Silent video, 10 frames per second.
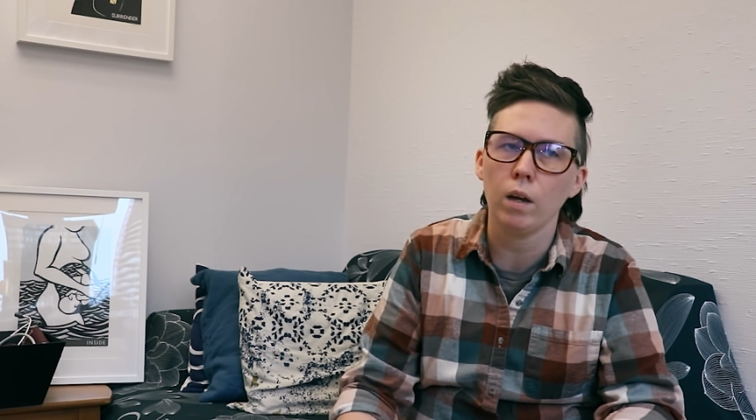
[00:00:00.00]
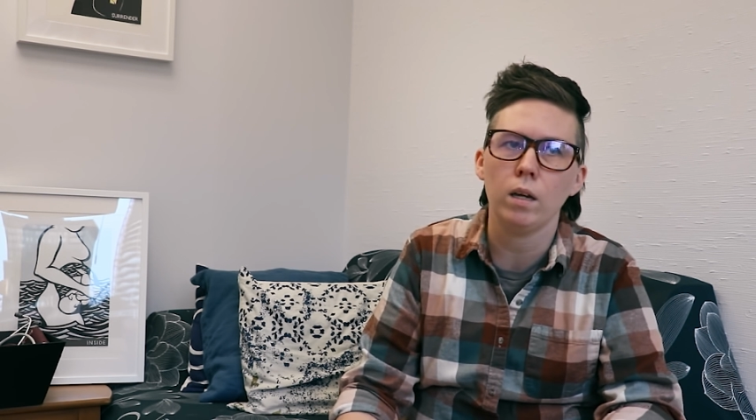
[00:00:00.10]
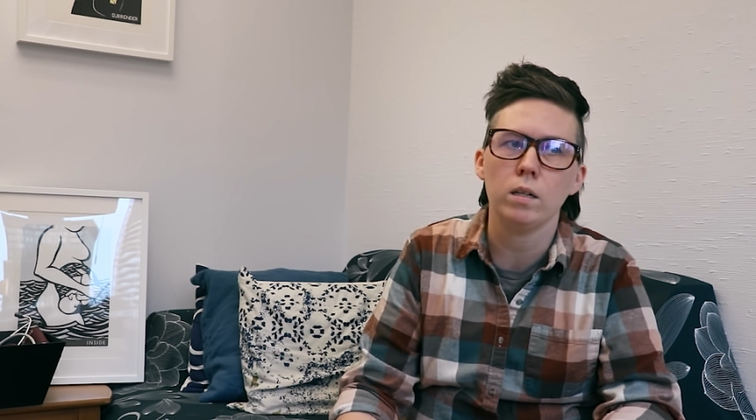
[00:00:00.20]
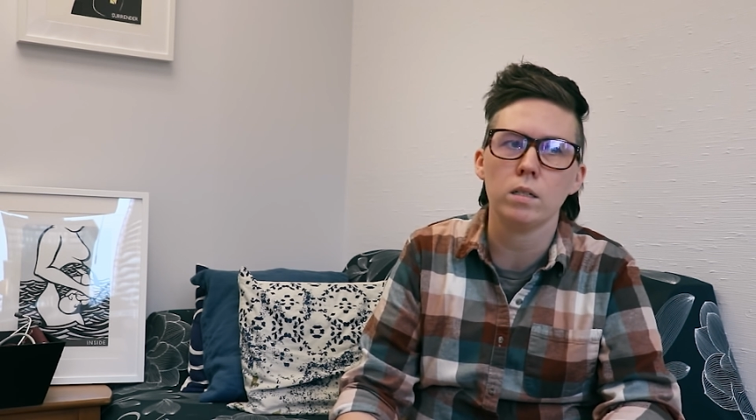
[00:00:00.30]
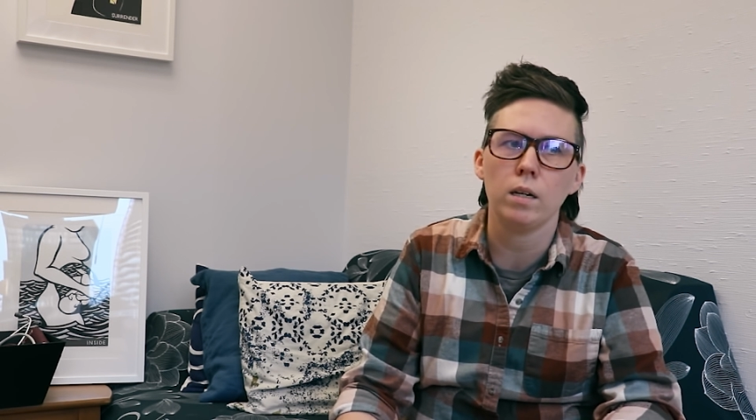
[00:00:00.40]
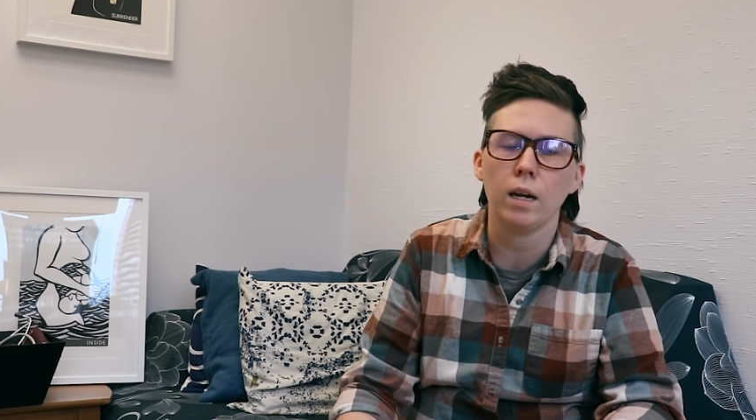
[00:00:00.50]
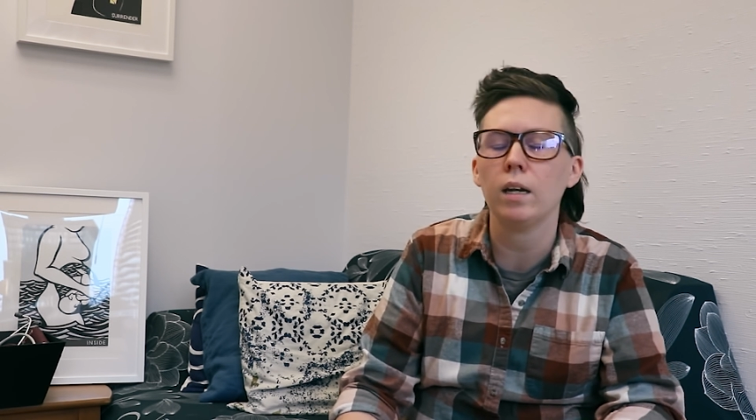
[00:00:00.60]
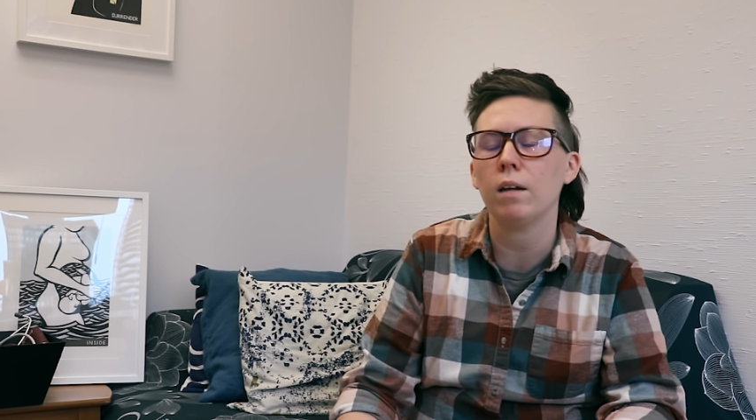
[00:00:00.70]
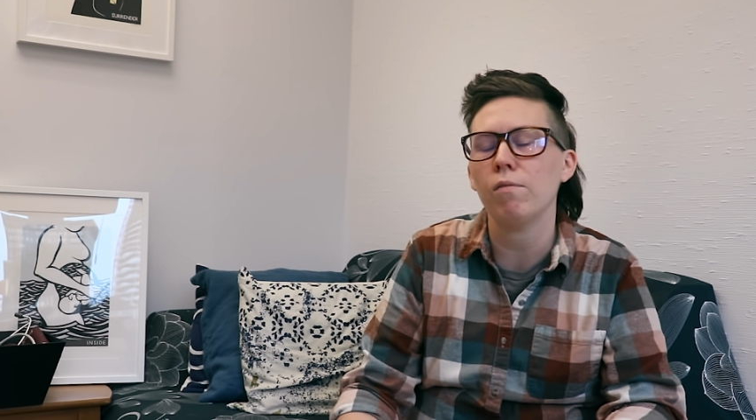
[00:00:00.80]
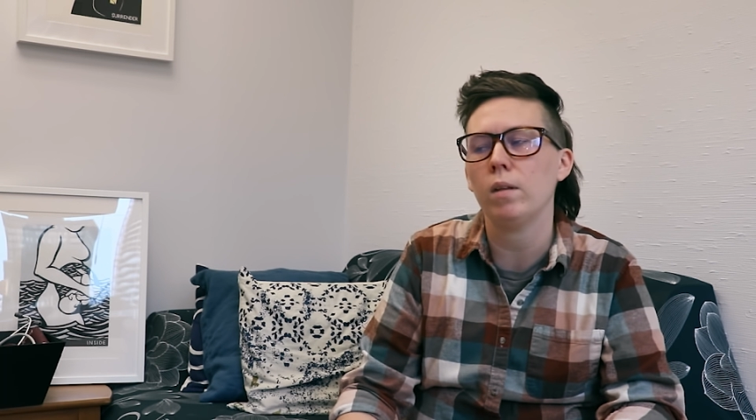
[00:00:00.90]
and
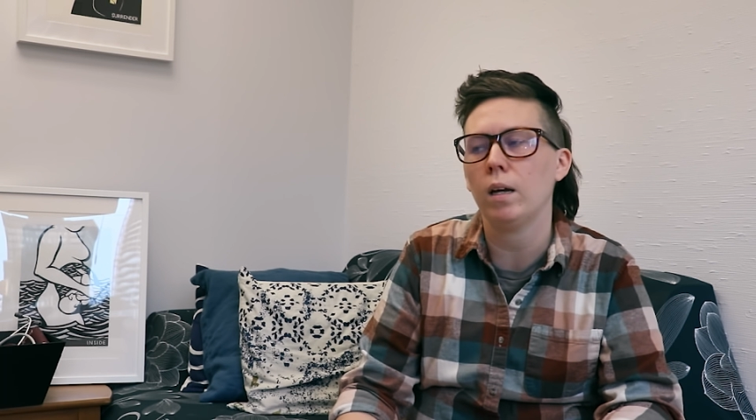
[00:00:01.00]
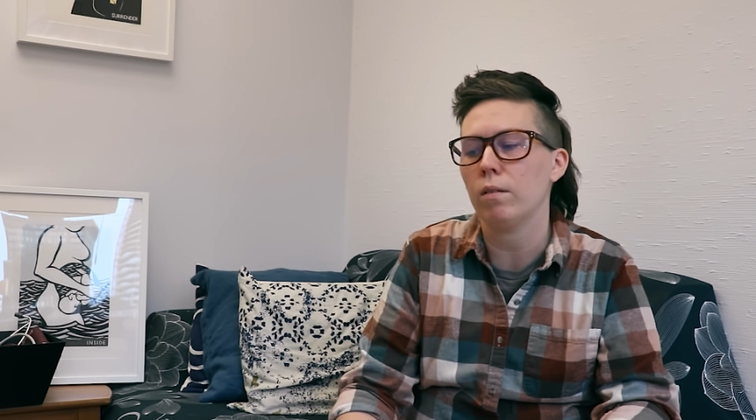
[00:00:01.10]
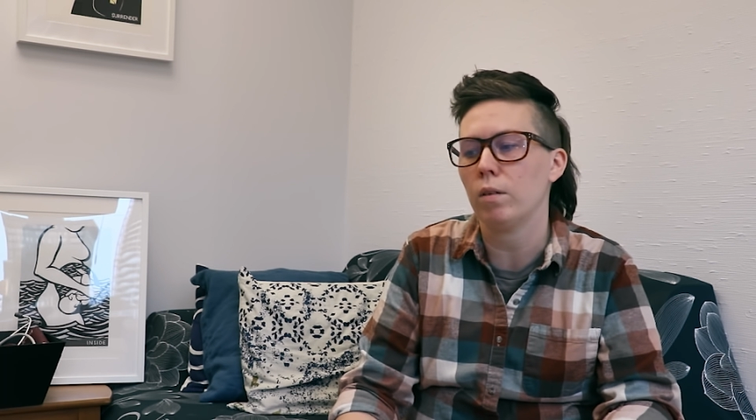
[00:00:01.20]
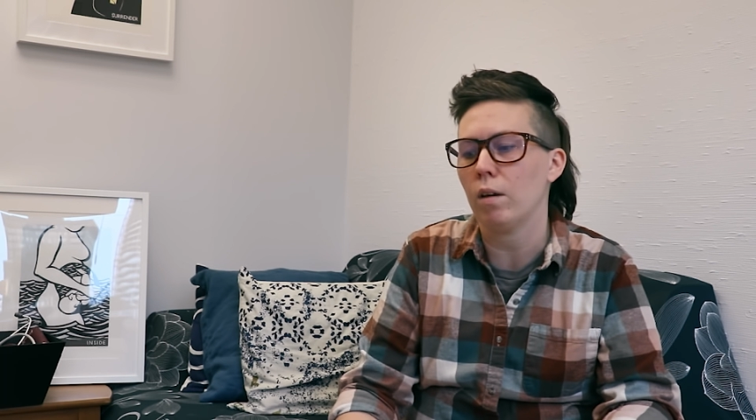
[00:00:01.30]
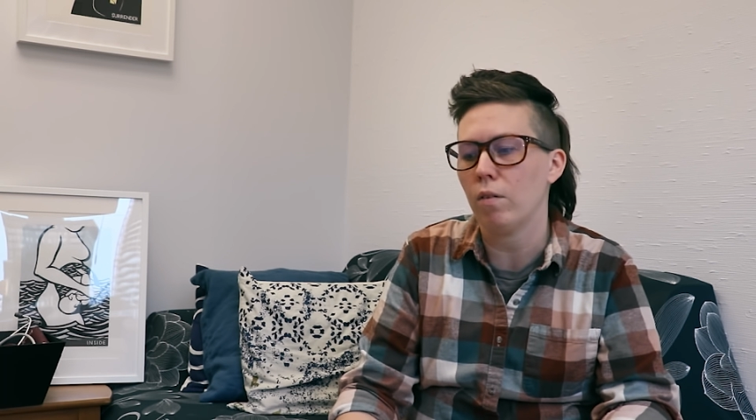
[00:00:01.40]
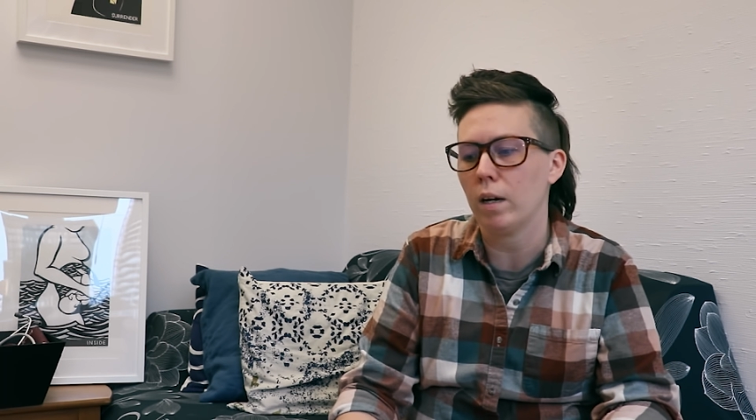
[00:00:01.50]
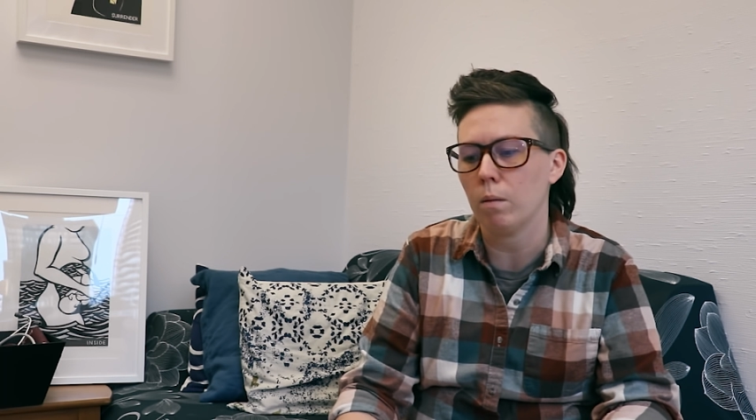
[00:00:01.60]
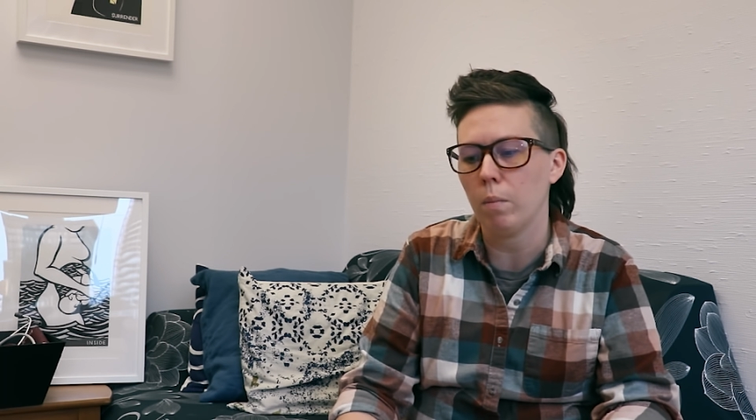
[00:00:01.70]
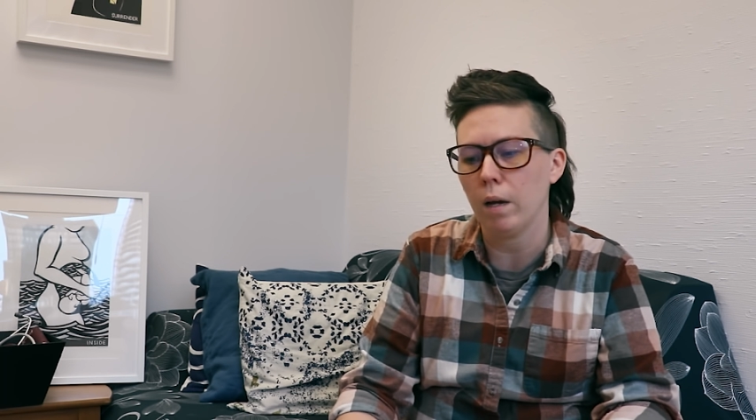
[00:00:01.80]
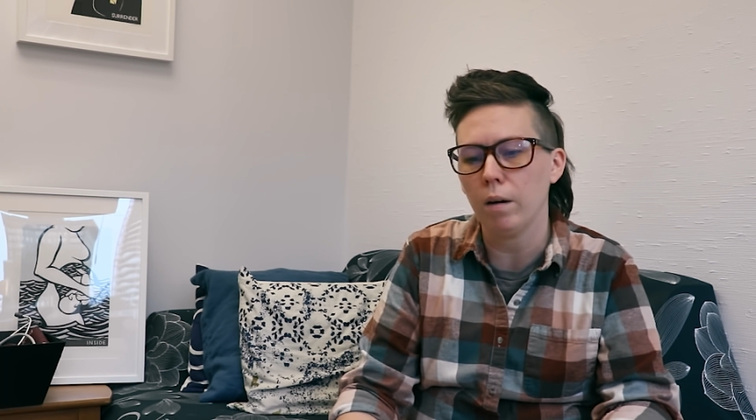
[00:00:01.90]
negatively affect
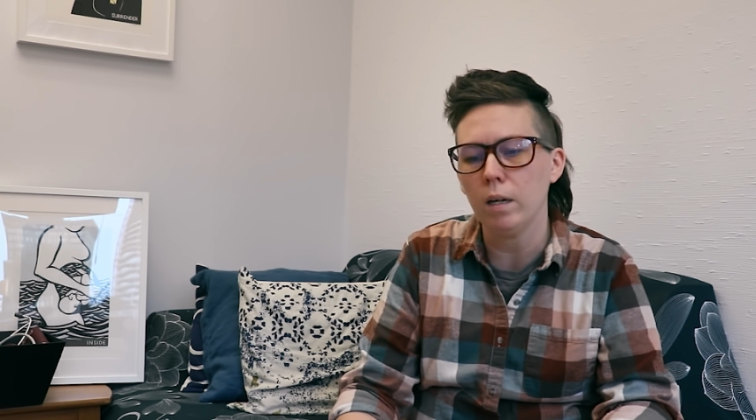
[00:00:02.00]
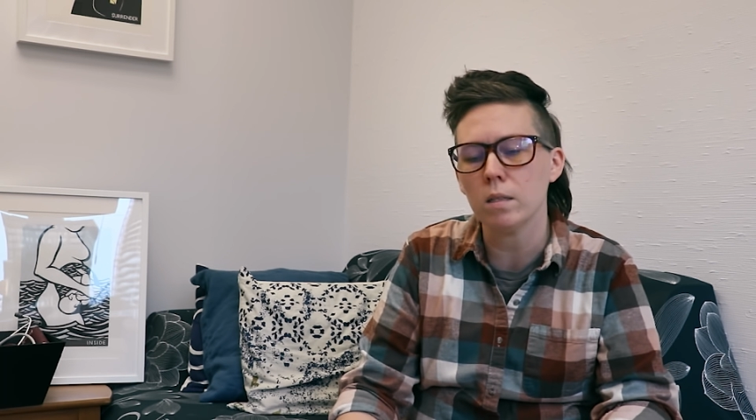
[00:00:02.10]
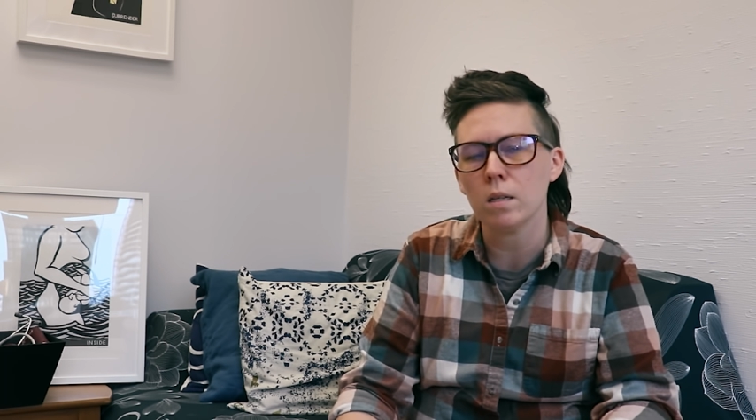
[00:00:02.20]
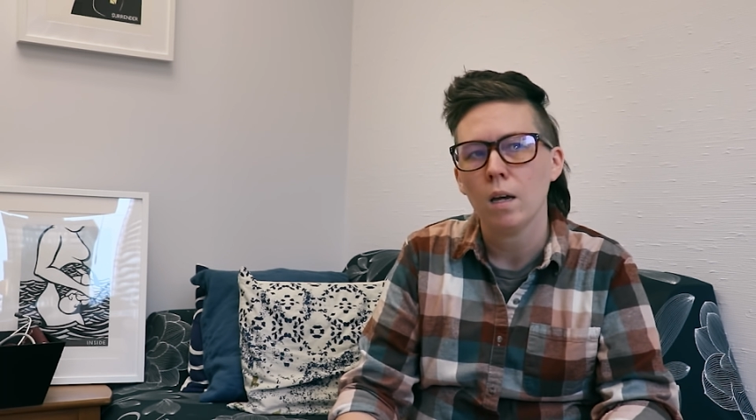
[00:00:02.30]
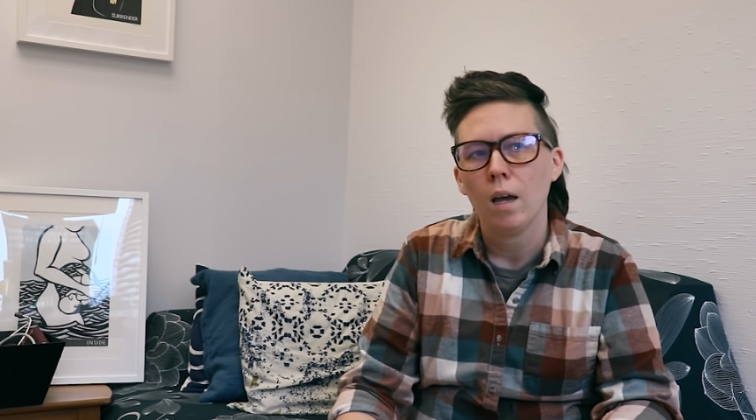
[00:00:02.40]
the parents.